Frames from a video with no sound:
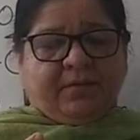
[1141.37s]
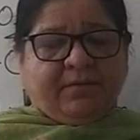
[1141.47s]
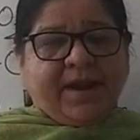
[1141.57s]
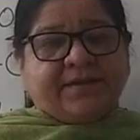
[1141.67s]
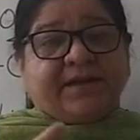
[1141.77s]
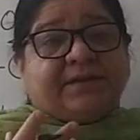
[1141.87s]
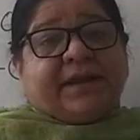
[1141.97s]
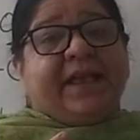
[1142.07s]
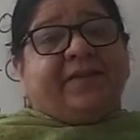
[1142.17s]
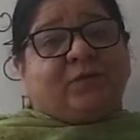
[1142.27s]
Right? The
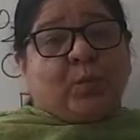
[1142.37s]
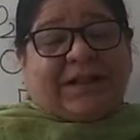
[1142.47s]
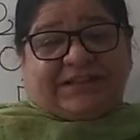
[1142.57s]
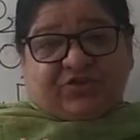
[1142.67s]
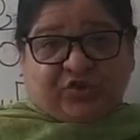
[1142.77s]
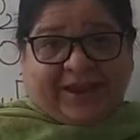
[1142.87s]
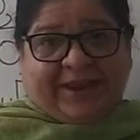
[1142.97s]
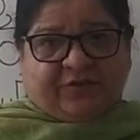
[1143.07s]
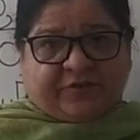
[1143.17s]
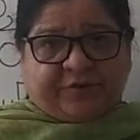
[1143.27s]
taste will
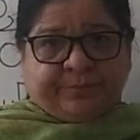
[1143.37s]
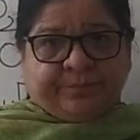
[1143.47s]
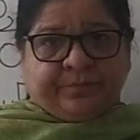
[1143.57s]
change.